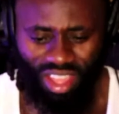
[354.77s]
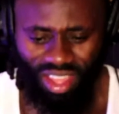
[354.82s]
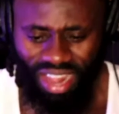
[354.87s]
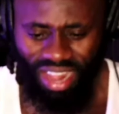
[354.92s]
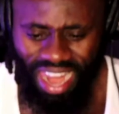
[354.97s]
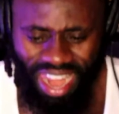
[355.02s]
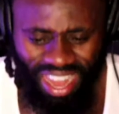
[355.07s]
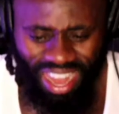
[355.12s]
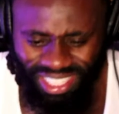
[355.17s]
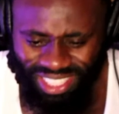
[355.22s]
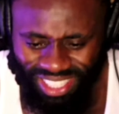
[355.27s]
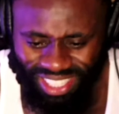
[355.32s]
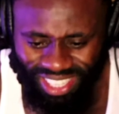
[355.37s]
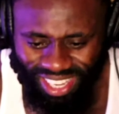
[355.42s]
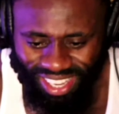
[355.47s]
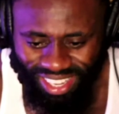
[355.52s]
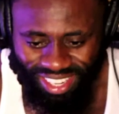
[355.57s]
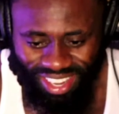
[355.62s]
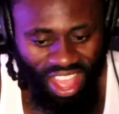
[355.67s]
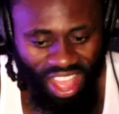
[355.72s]
Listen,
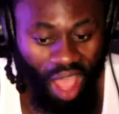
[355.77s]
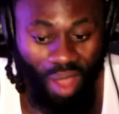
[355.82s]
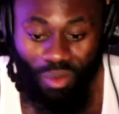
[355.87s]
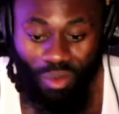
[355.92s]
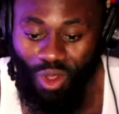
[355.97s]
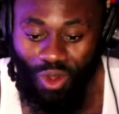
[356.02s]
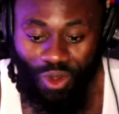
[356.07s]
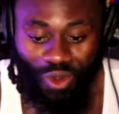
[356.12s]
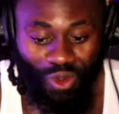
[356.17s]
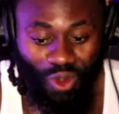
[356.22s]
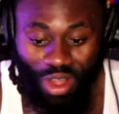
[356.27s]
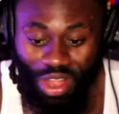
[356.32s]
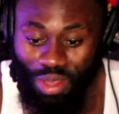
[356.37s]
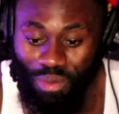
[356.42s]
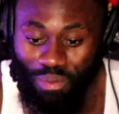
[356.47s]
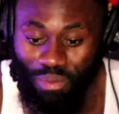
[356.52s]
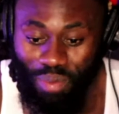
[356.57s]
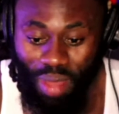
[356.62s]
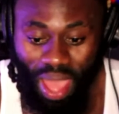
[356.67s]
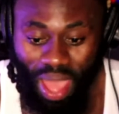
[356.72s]
I'm gonna run it
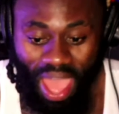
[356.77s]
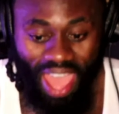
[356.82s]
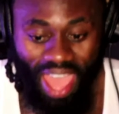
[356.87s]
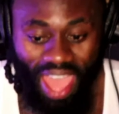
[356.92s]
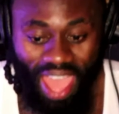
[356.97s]
back.